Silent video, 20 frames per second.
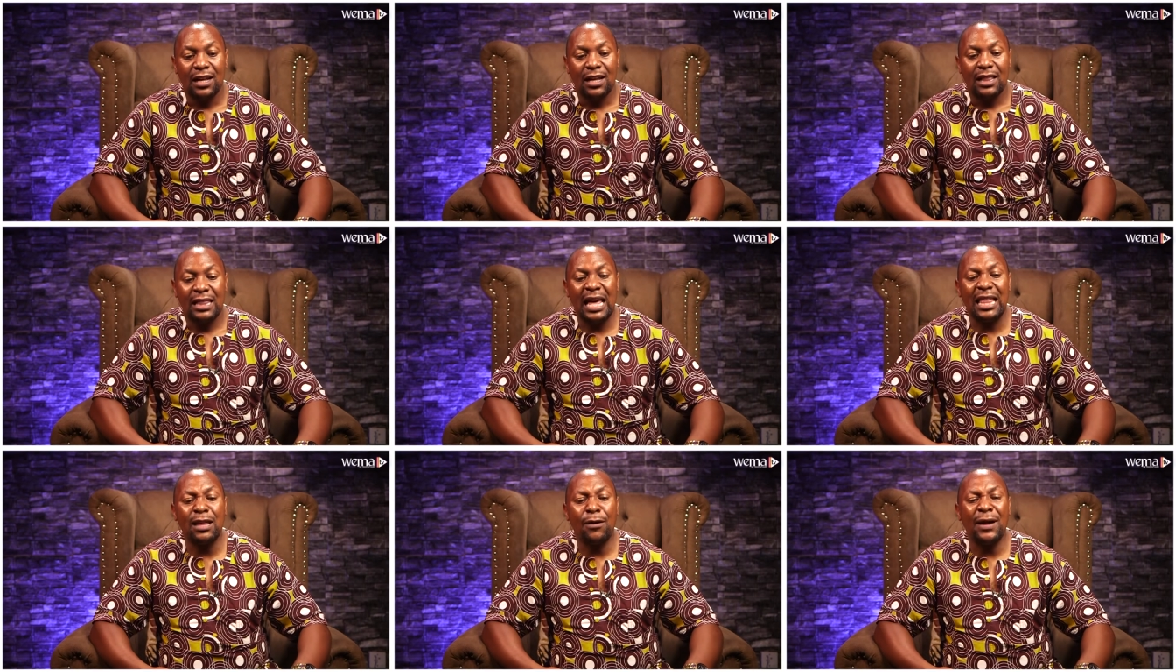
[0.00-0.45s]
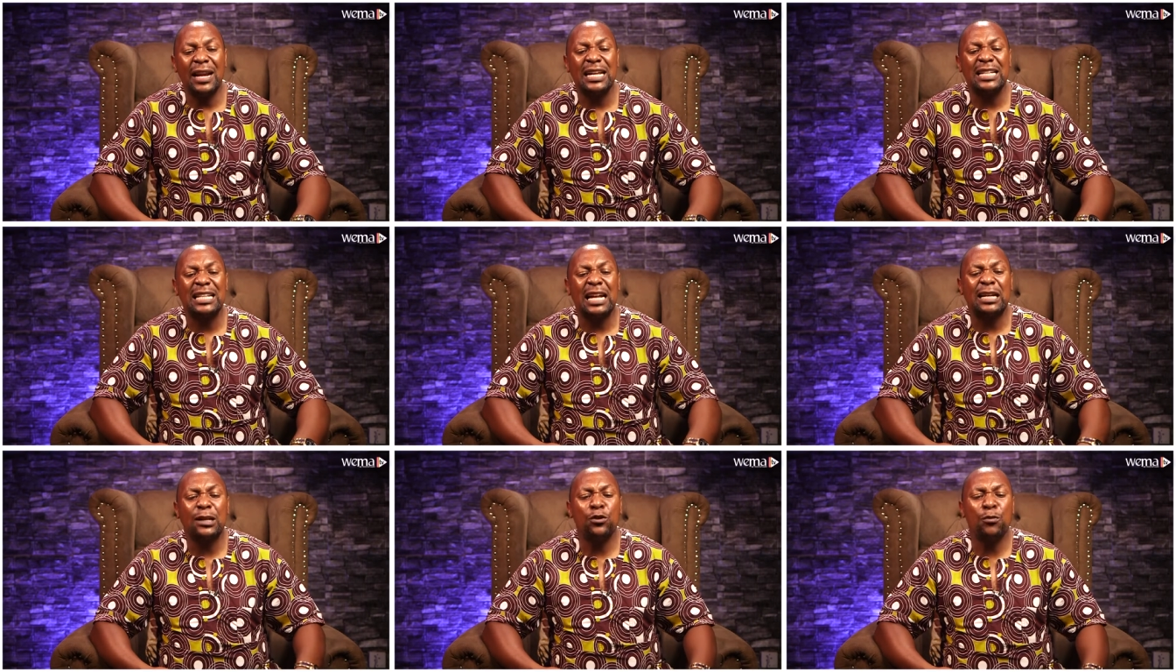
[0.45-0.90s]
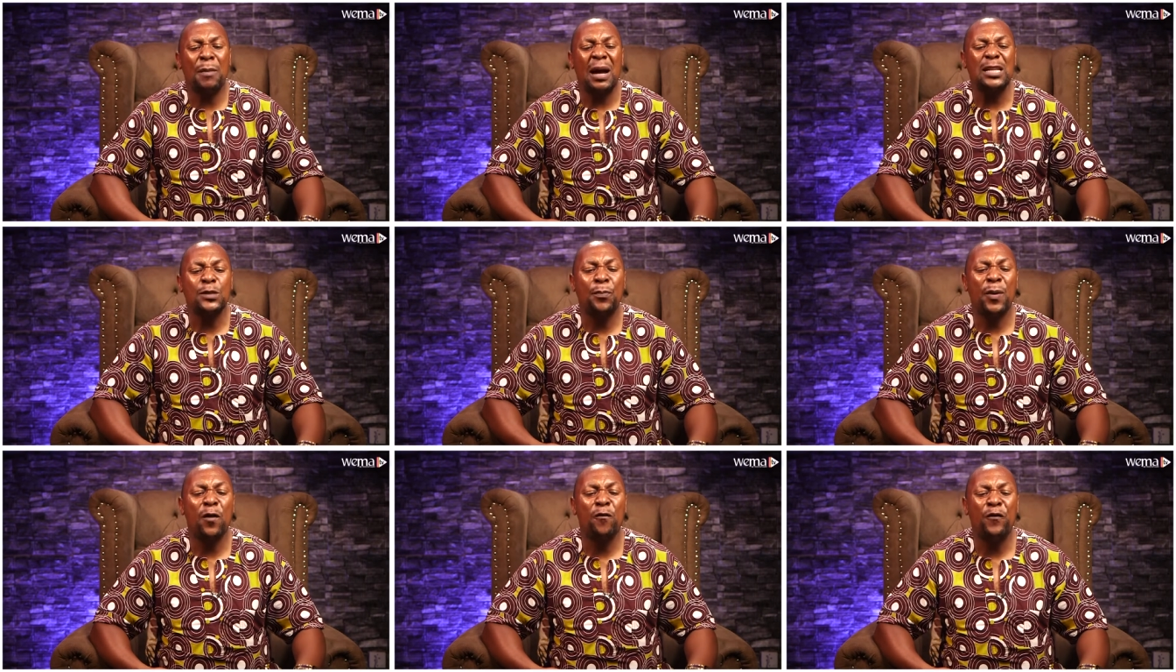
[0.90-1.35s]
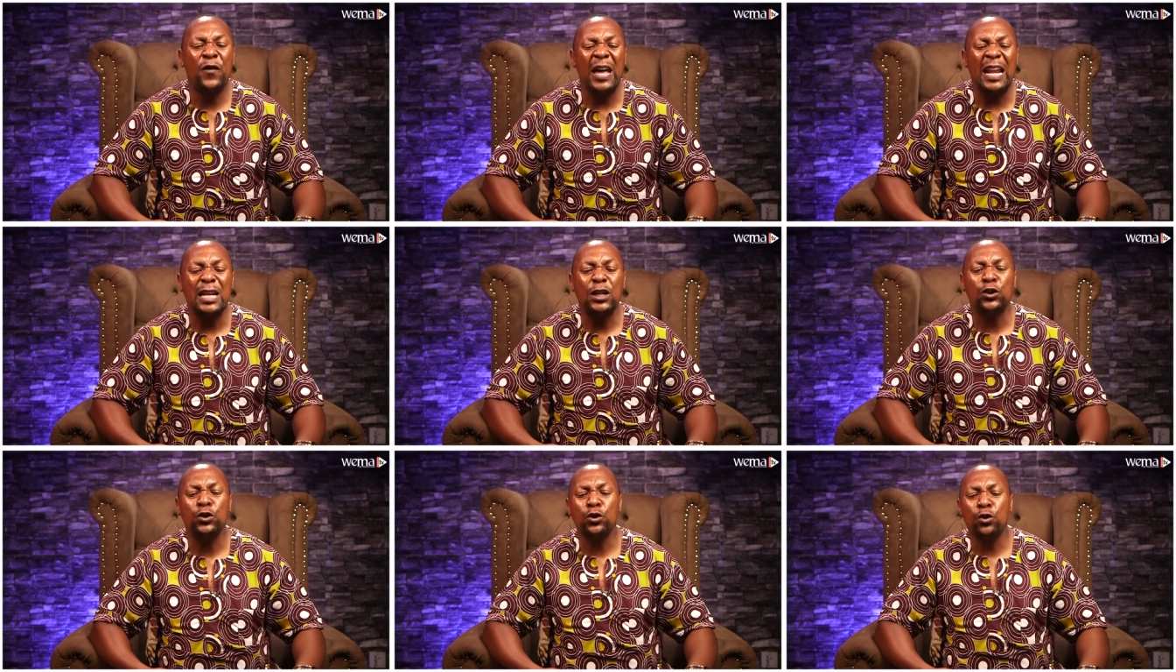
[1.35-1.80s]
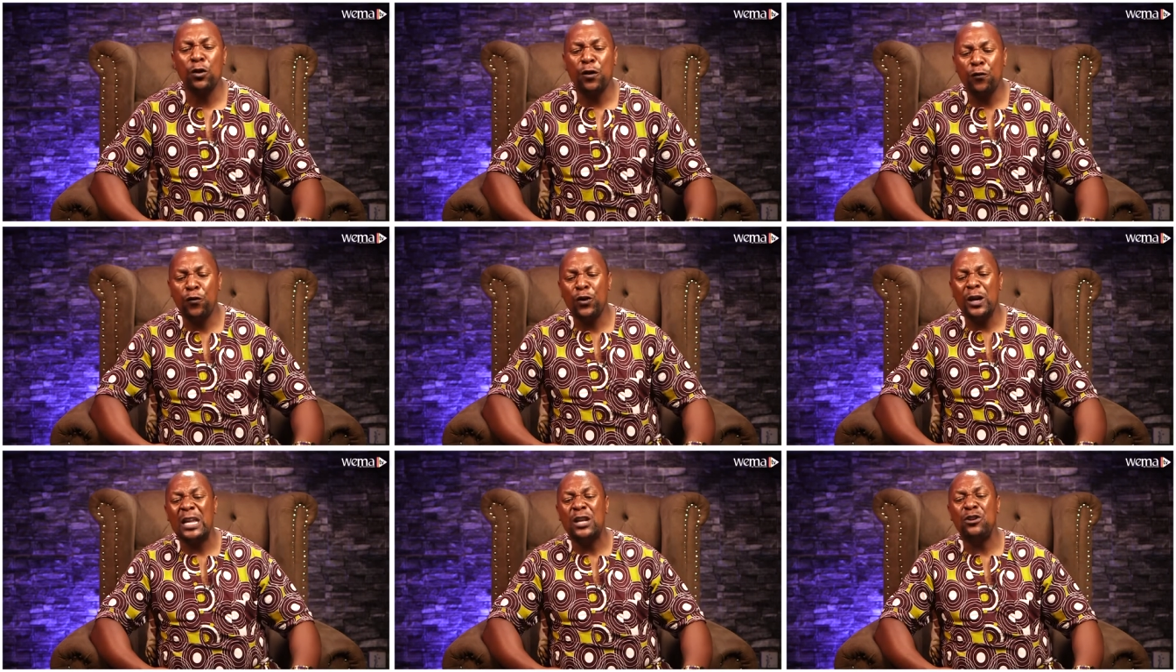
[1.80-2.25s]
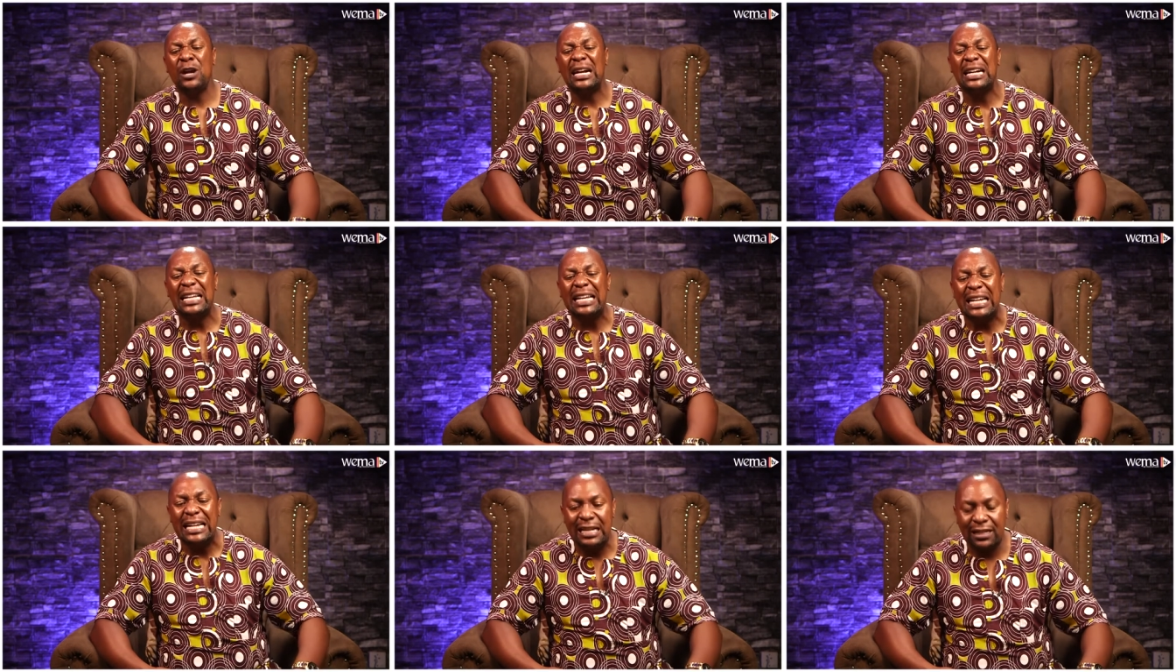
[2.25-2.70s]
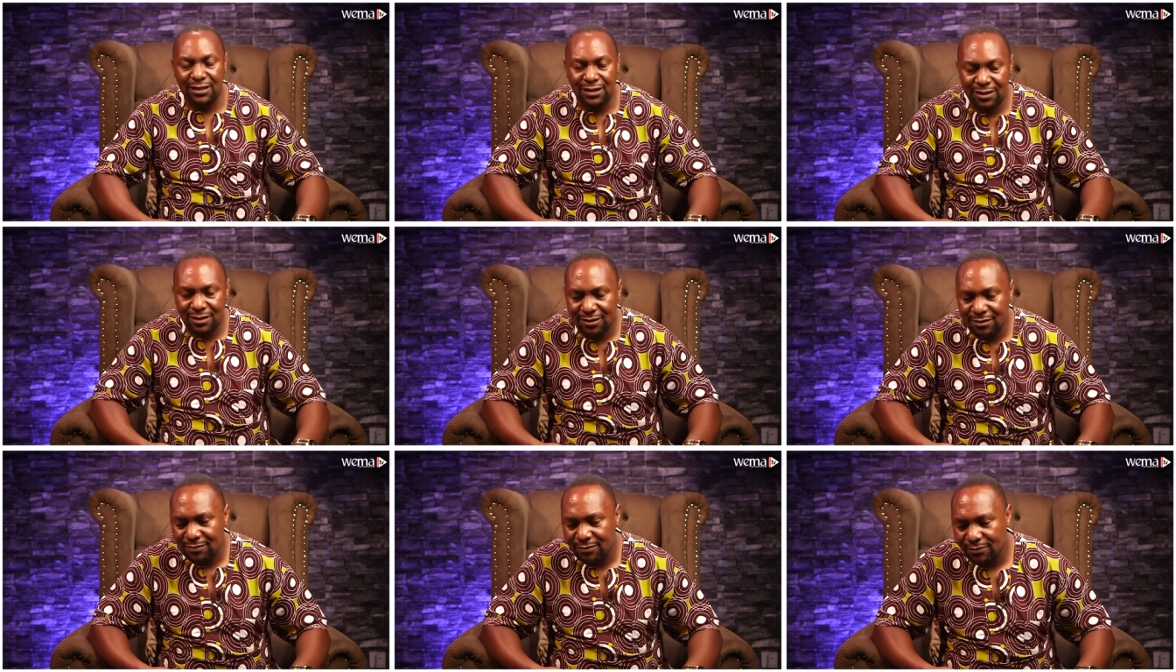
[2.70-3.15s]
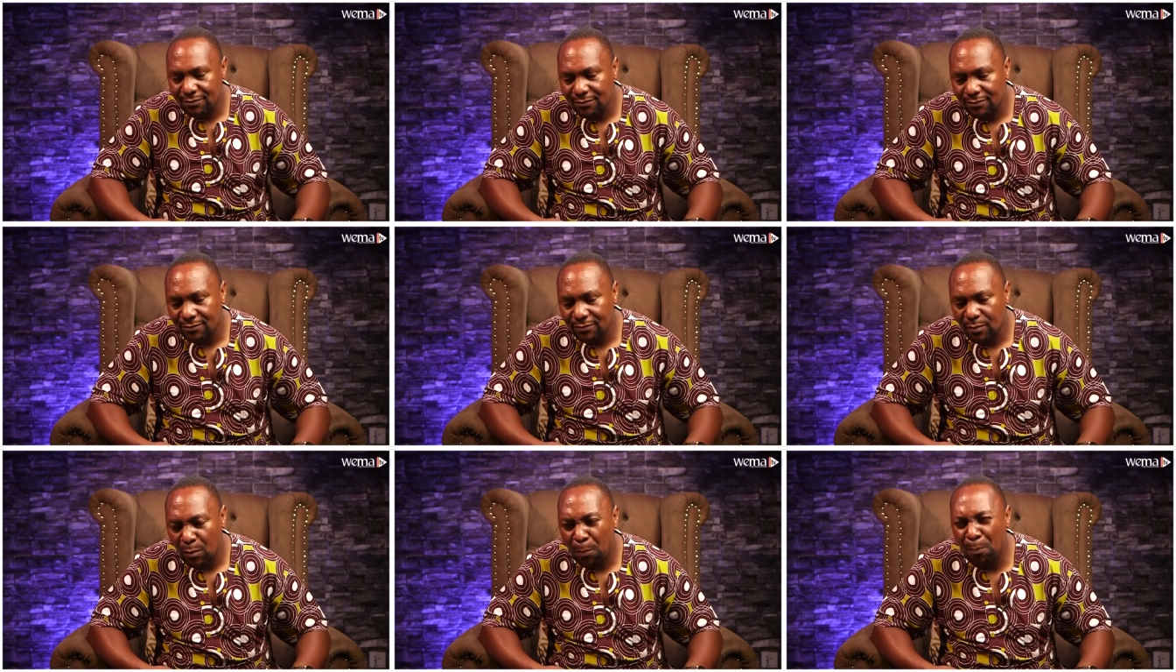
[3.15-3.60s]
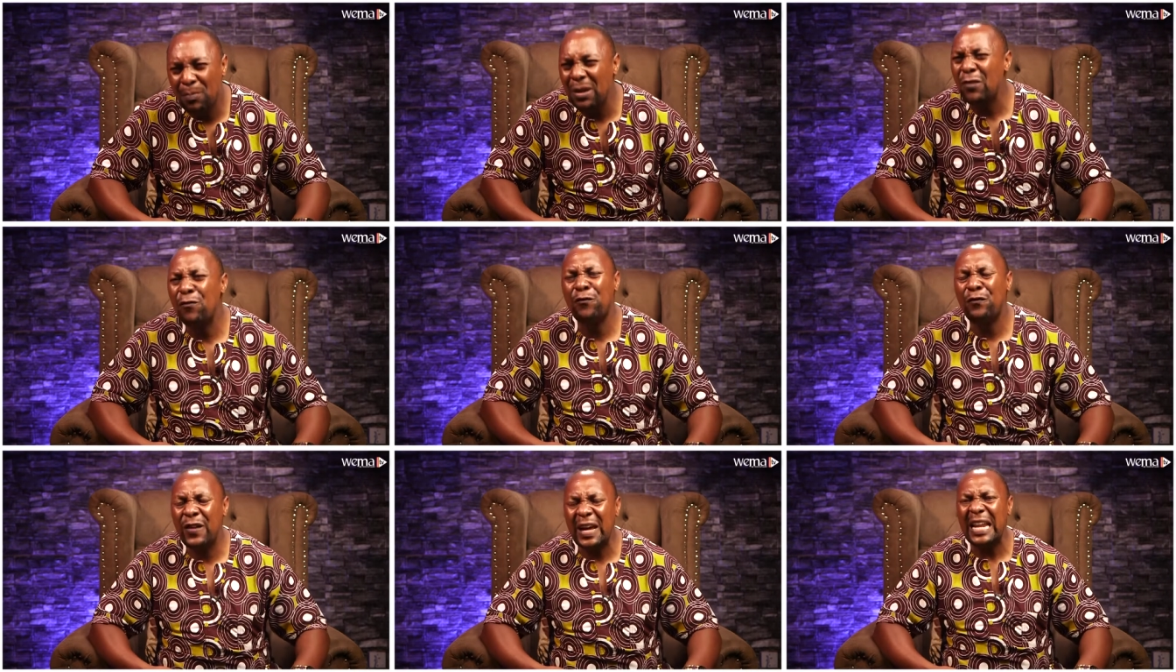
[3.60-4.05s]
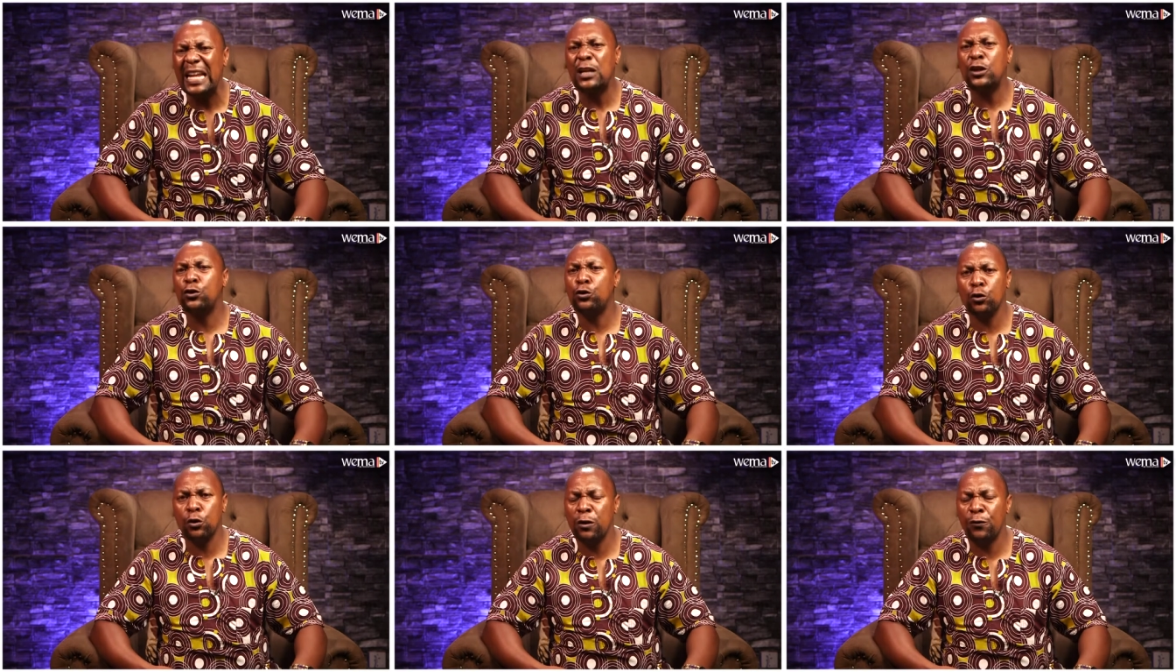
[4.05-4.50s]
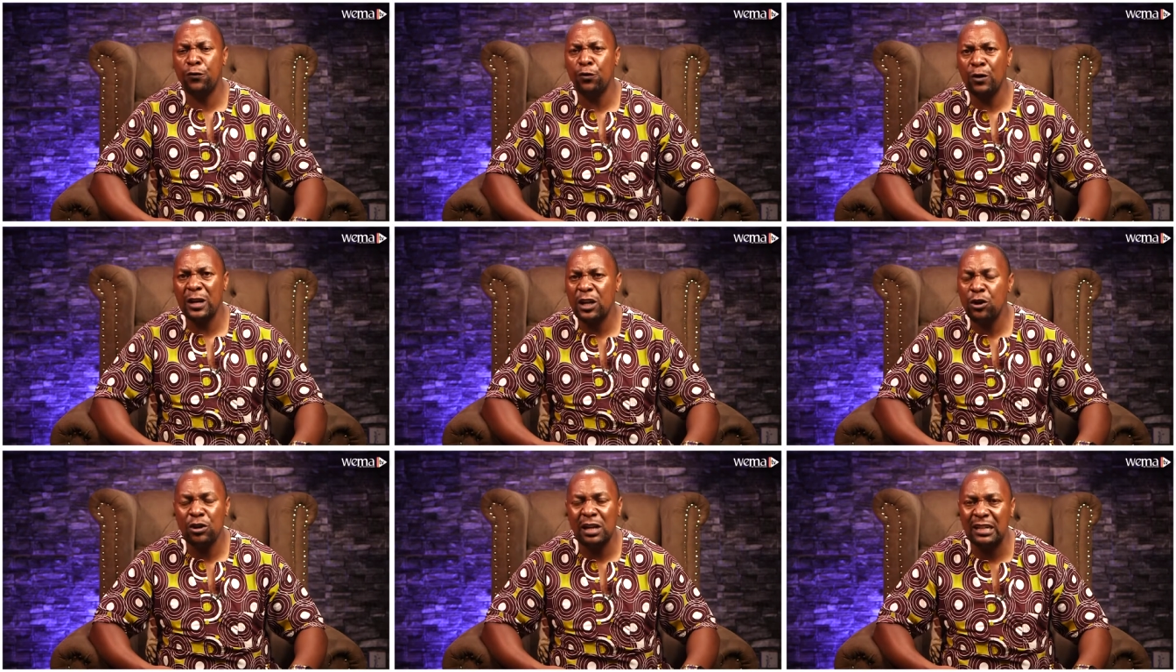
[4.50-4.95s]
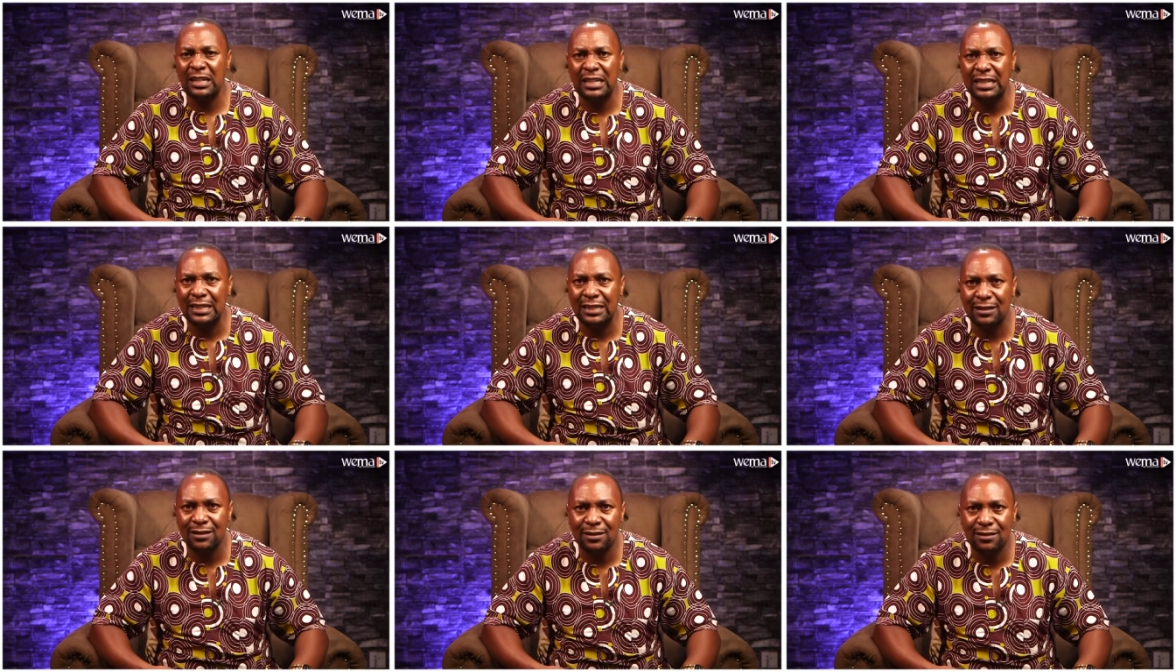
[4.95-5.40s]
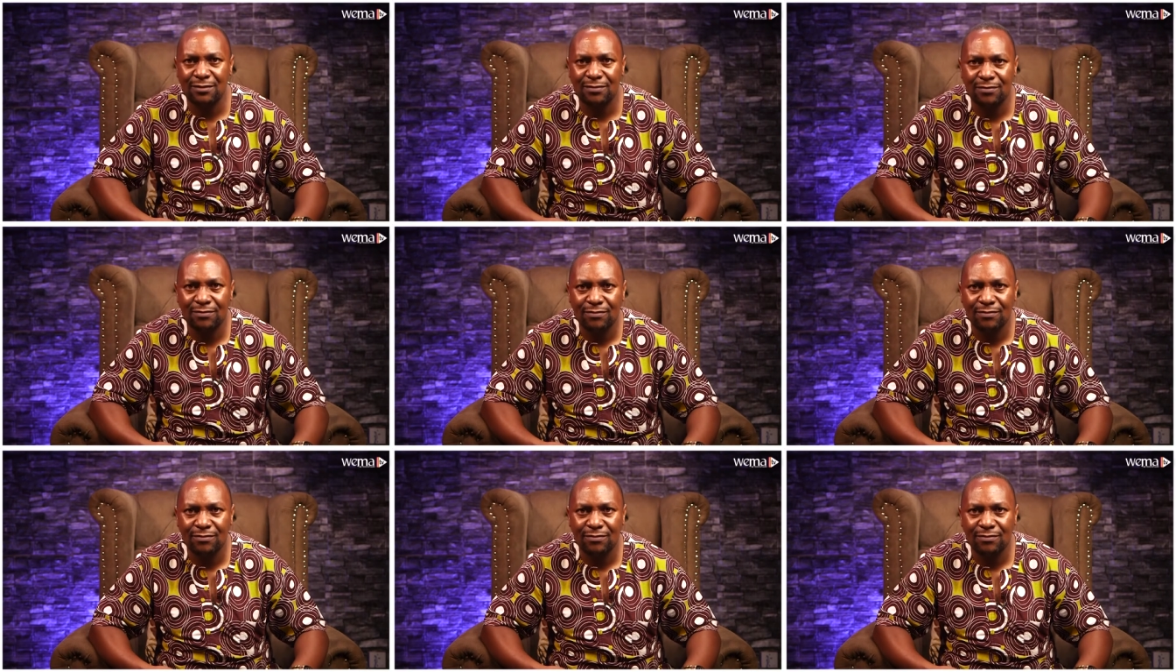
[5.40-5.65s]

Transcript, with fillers: The other one is that you must be very truthful in your dealings. Be very truthful in your dealings.